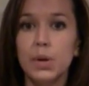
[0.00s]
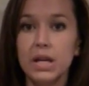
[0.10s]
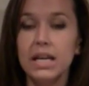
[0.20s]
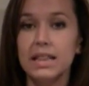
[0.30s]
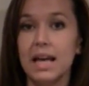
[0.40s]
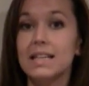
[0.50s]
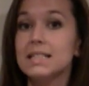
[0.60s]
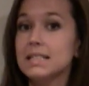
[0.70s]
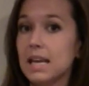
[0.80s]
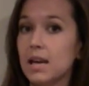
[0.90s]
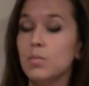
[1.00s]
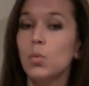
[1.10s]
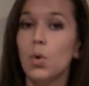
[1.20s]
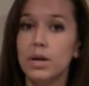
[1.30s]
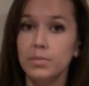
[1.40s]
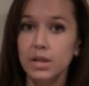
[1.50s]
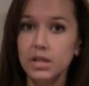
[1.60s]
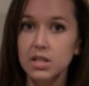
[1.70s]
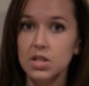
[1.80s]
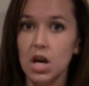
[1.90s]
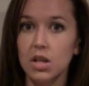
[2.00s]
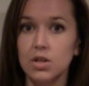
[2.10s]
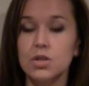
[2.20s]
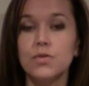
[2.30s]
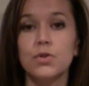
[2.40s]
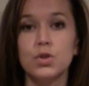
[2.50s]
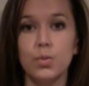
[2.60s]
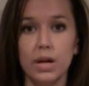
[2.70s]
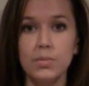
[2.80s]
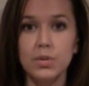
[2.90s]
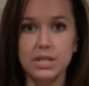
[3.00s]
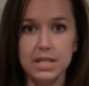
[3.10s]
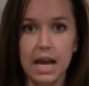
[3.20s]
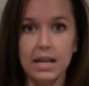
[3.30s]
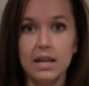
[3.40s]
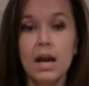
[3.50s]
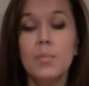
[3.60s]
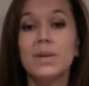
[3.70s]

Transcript: put in that same $1 million for 20%,